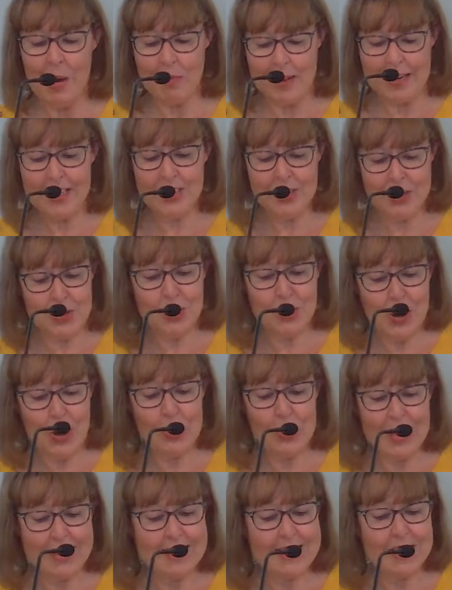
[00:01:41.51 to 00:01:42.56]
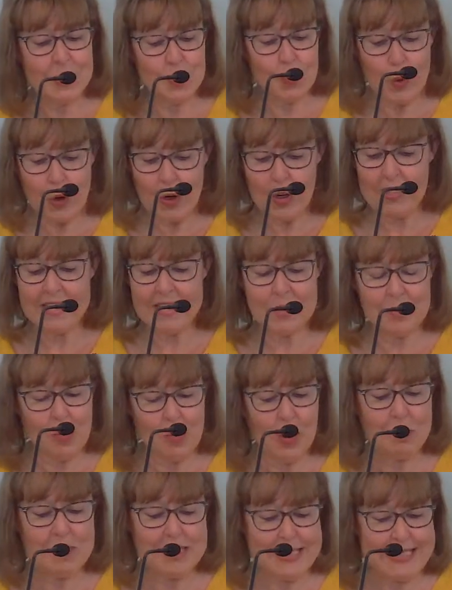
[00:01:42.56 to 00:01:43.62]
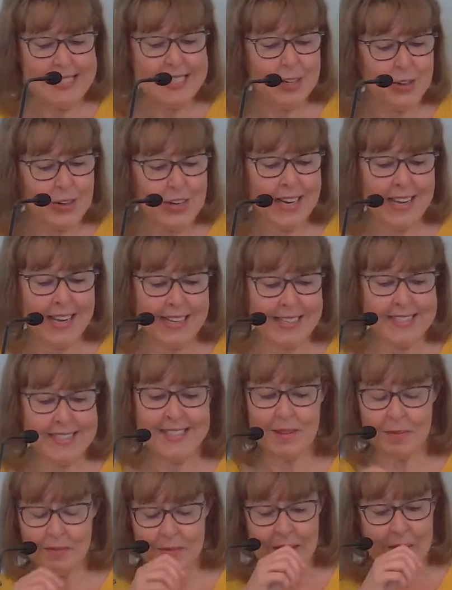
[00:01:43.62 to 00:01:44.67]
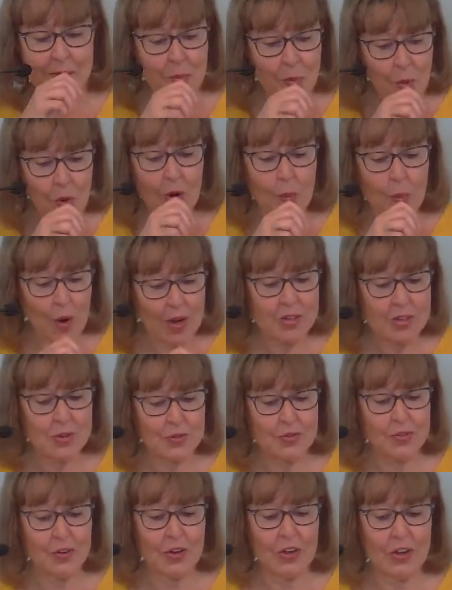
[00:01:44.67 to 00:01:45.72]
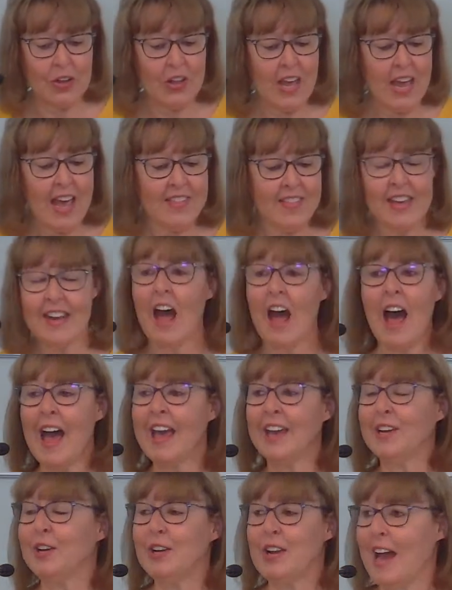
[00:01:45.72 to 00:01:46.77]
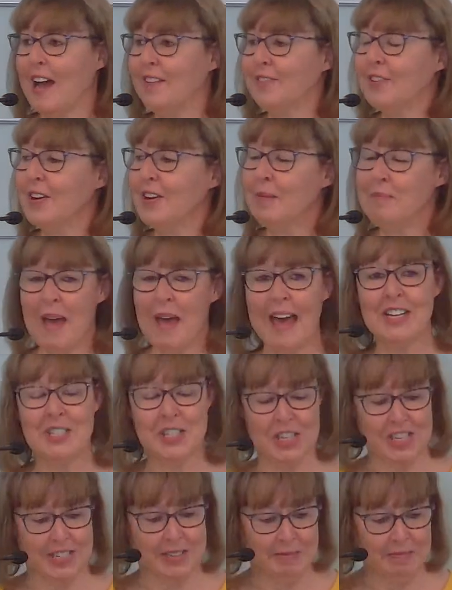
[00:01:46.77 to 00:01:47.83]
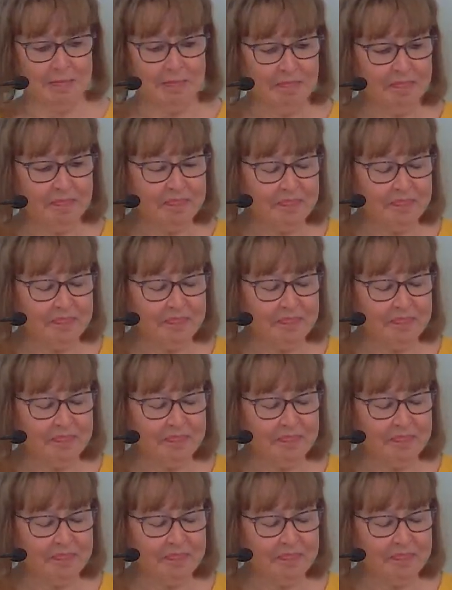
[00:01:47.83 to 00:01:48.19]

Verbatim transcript: but I do know that this world is more mysterious and more wonderful than I could ever imagine.